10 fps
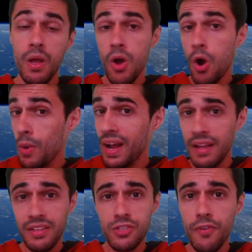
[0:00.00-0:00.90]
Alright, and
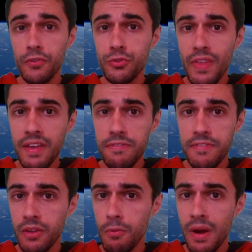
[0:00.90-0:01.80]
that's for today.
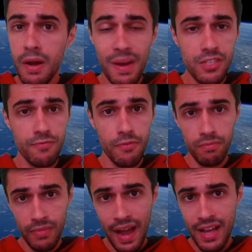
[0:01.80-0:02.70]
Thank you very much
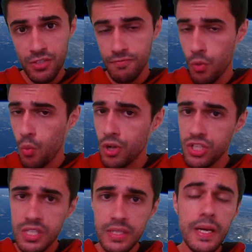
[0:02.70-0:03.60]
guys for
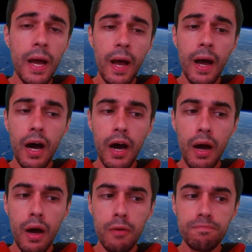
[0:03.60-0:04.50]
watching.
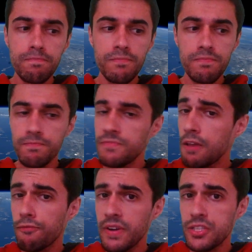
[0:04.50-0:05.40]
Feel
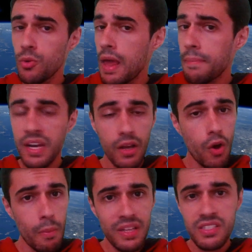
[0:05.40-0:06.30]
free to leave any
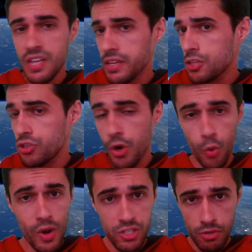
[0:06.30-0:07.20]
comment, suggestion or
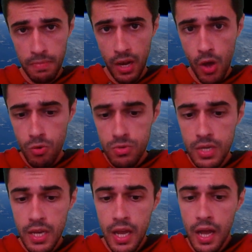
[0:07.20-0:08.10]
question below.
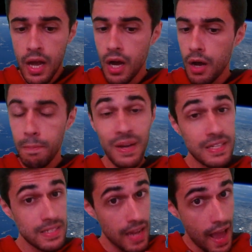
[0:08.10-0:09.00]

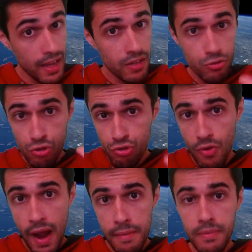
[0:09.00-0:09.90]
Please like,
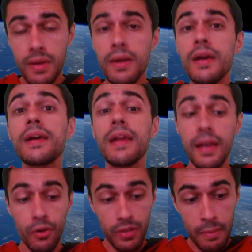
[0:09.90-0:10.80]
subscribe, click
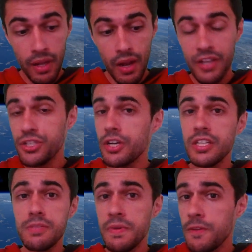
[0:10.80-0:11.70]
on the bell and share this
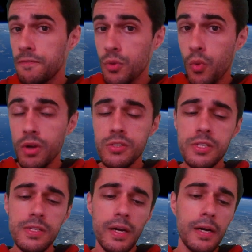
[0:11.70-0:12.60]
video if you want.
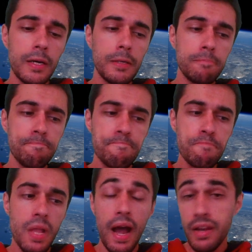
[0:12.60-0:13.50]
And
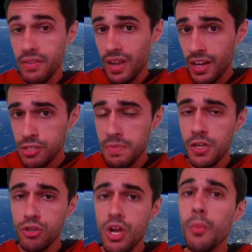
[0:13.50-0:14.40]
in the next
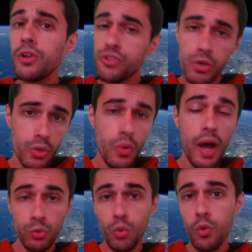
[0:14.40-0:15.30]
videos I will show you how
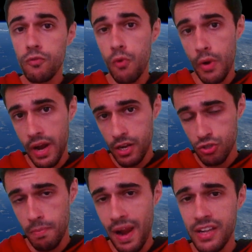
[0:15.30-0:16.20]
to look for
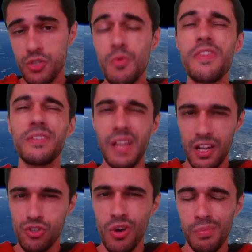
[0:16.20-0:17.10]
exoplanets with a
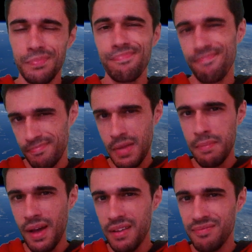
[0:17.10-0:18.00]
telescope. Bye
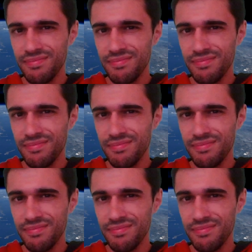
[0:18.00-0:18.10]
bye.